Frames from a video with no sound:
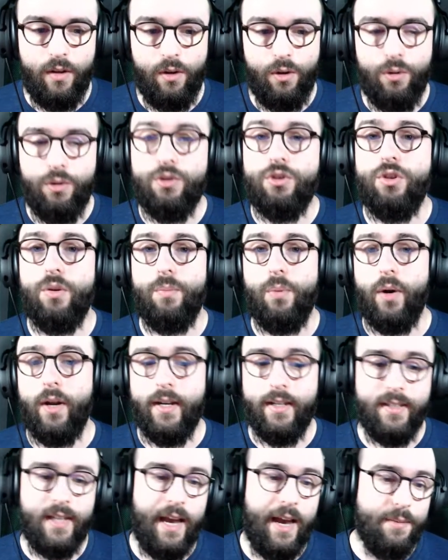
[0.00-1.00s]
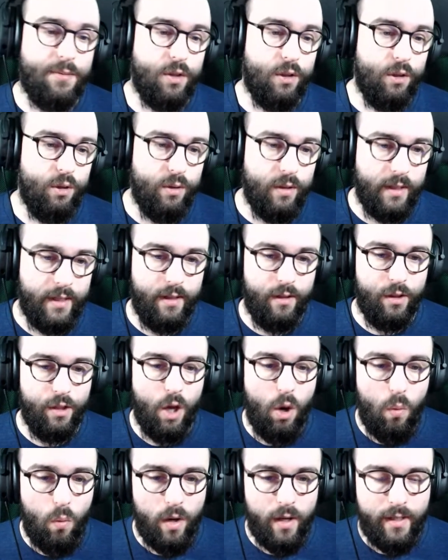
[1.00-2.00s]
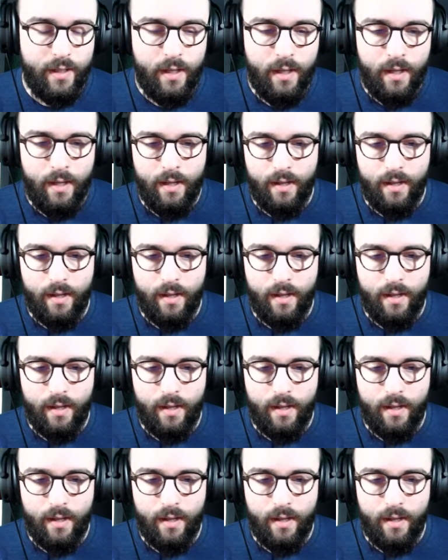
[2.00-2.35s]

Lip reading: Who's surprised? Absolutely no one.